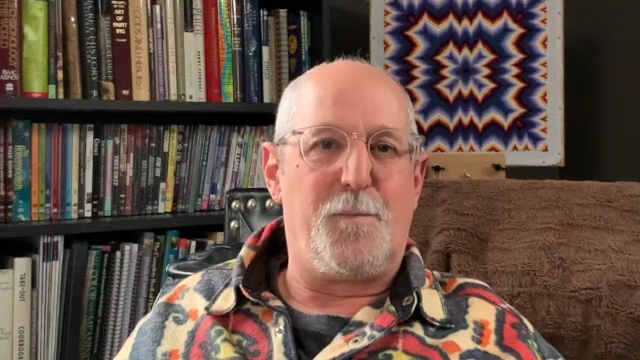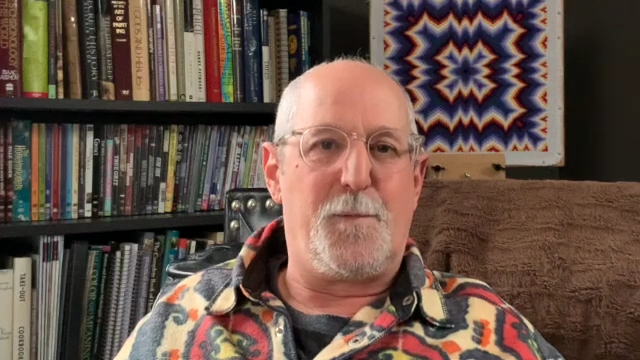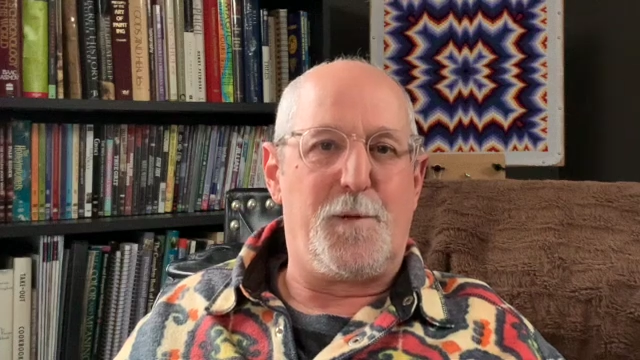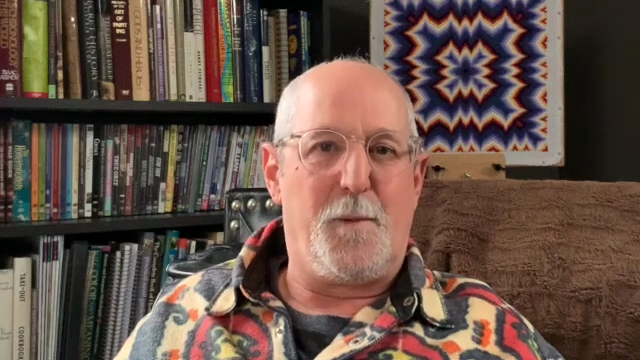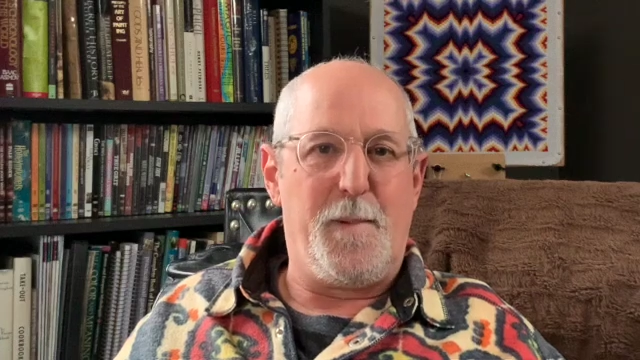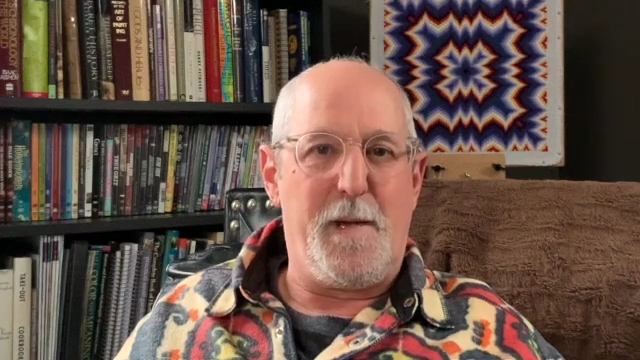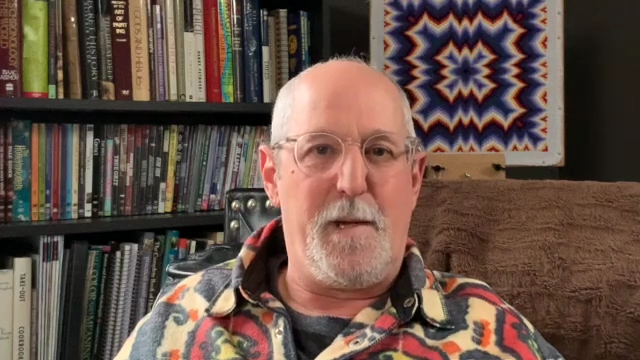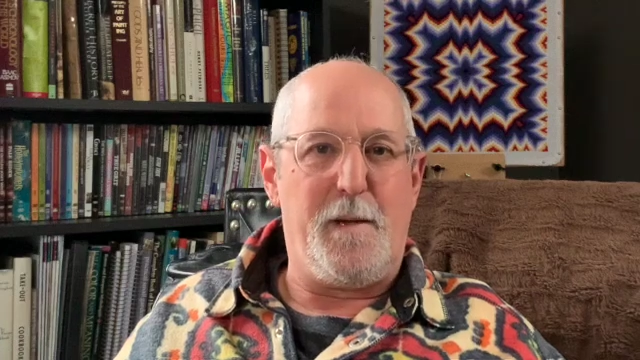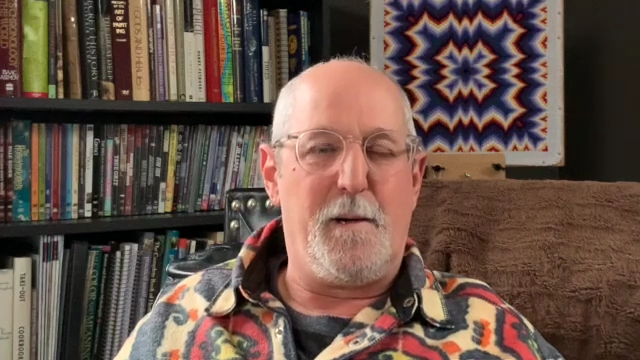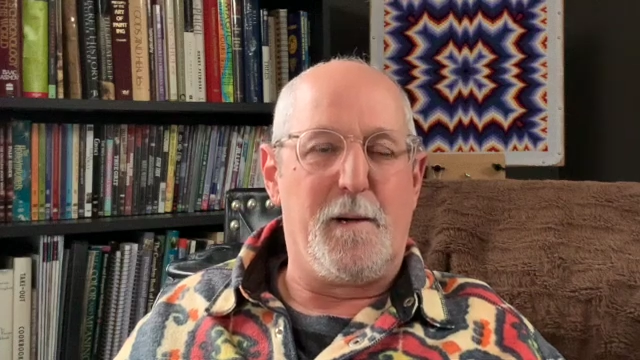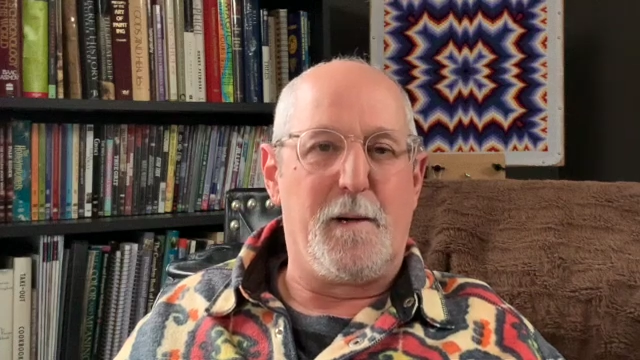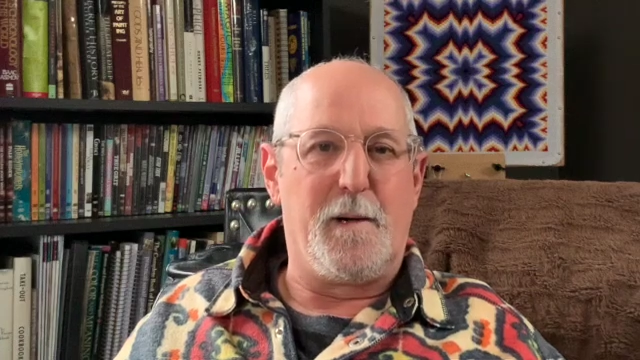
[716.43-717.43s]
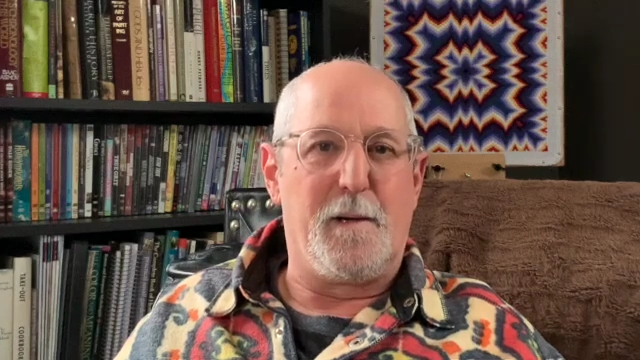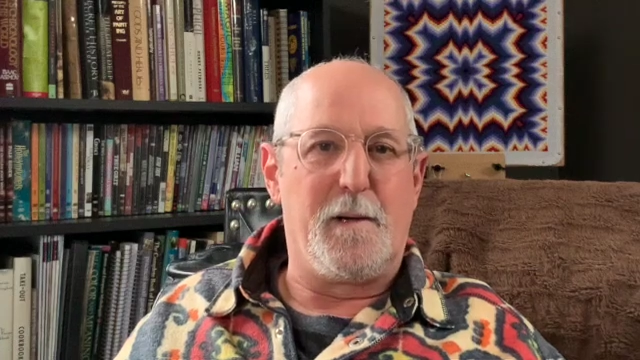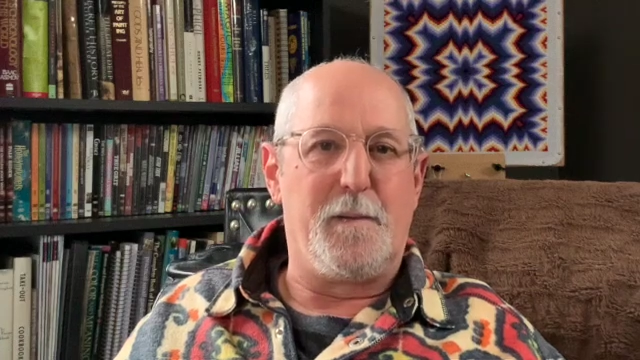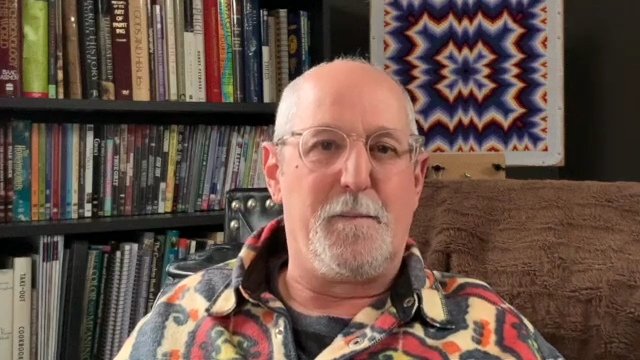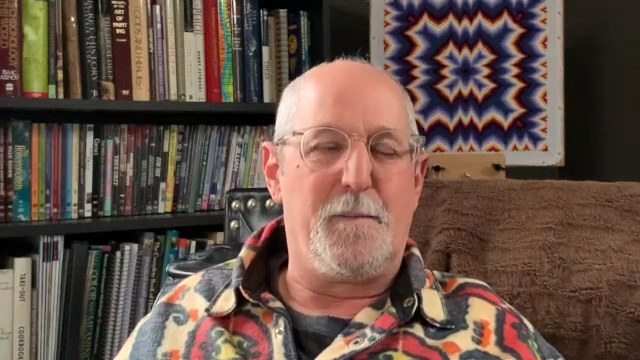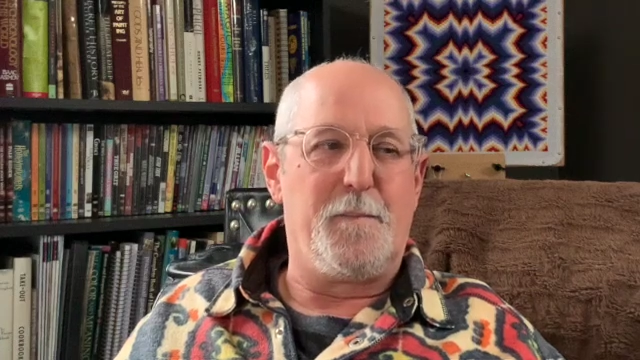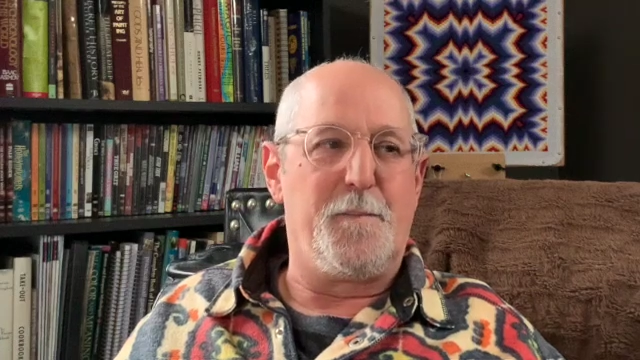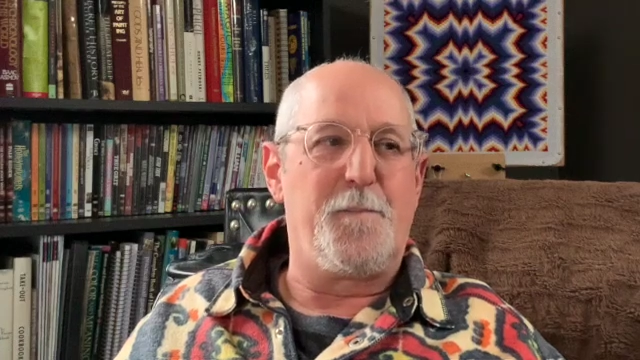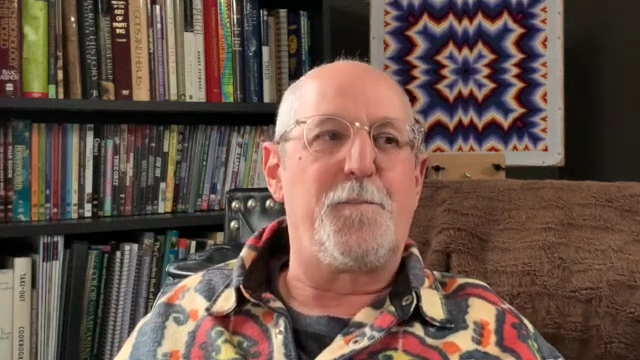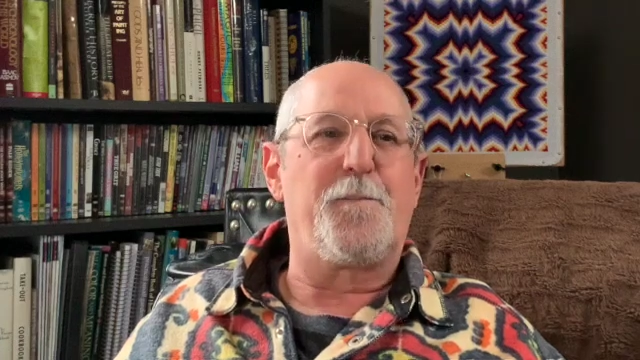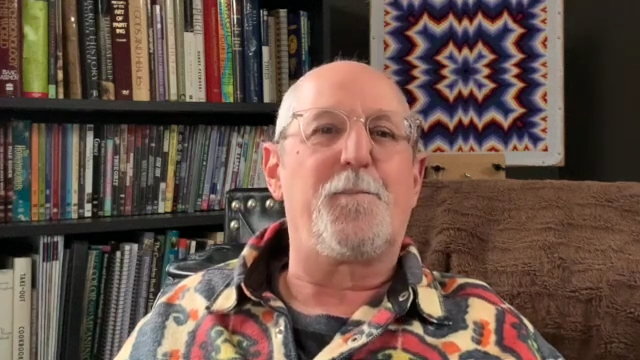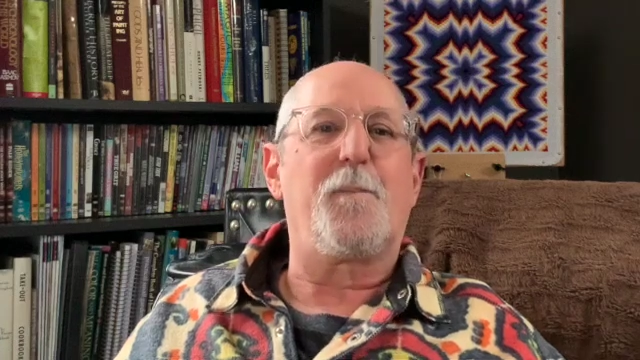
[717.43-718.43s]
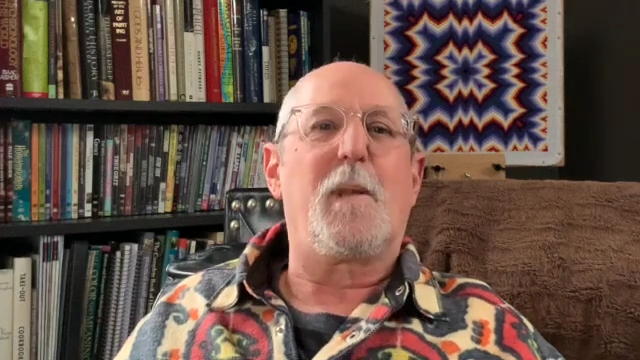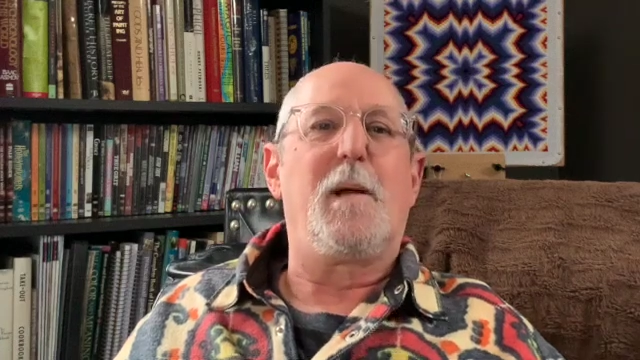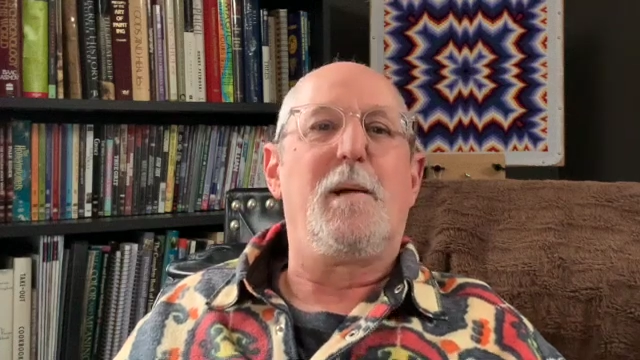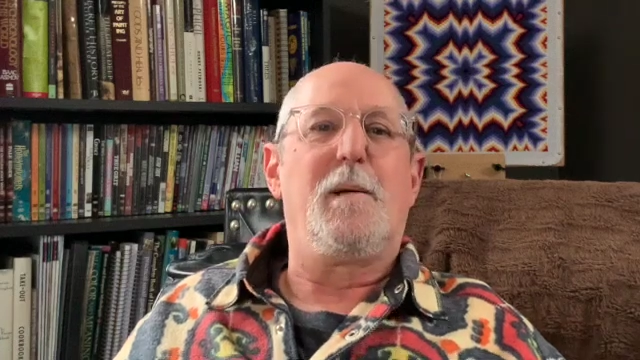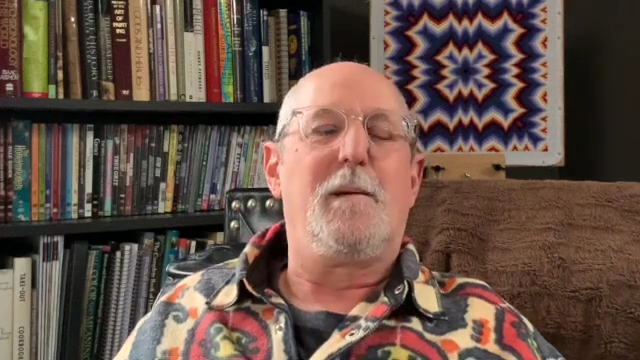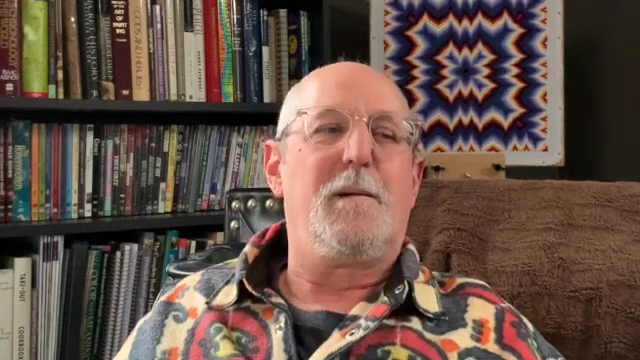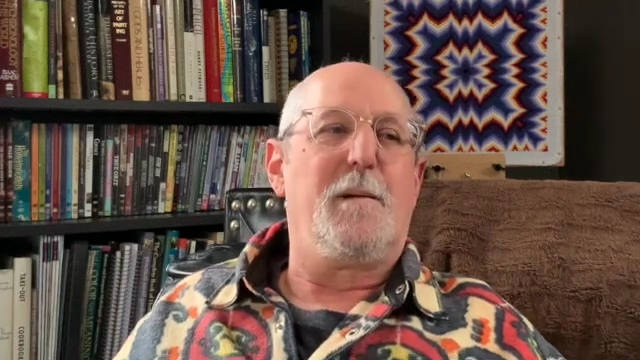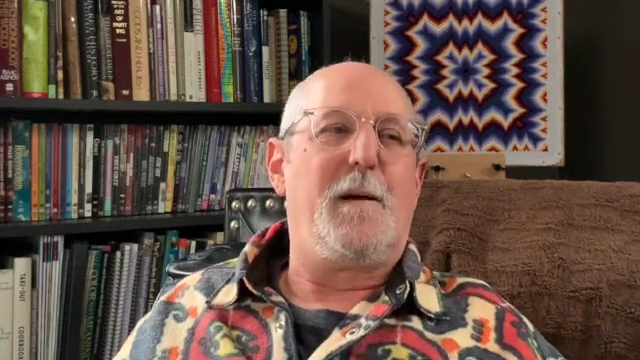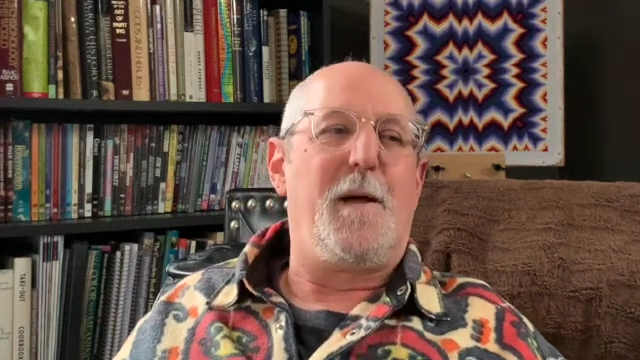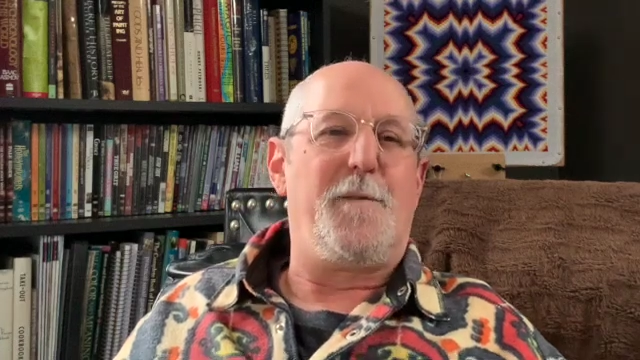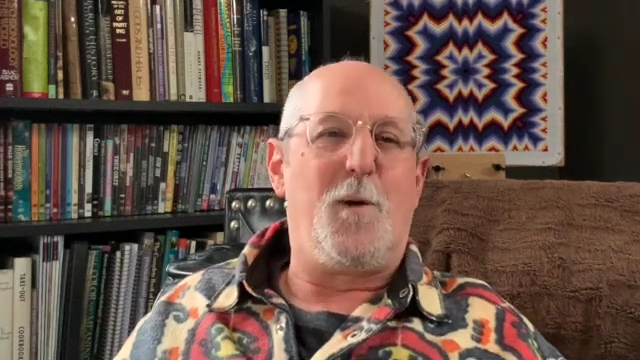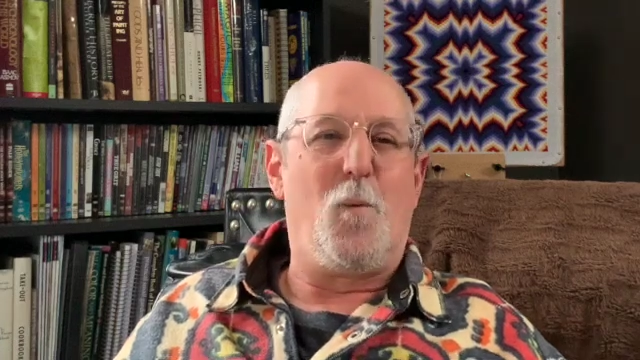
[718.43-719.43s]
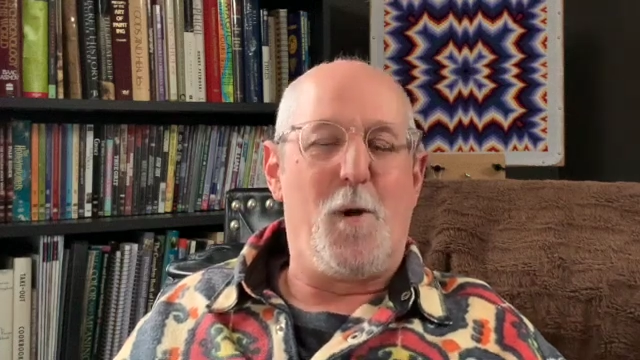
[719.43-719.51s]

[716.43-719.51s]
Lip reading: to me, I think